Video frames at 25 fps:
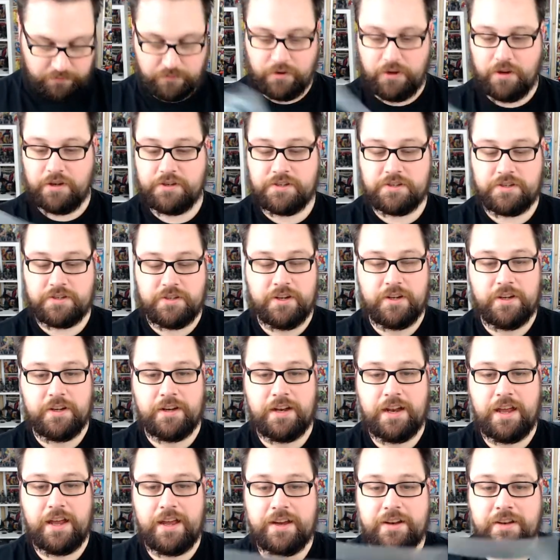first
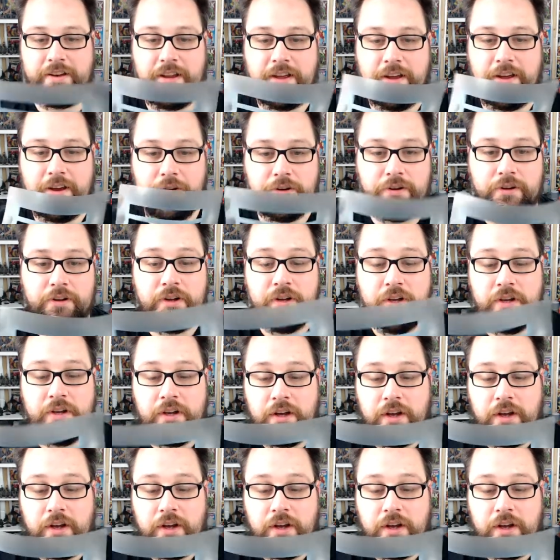laying down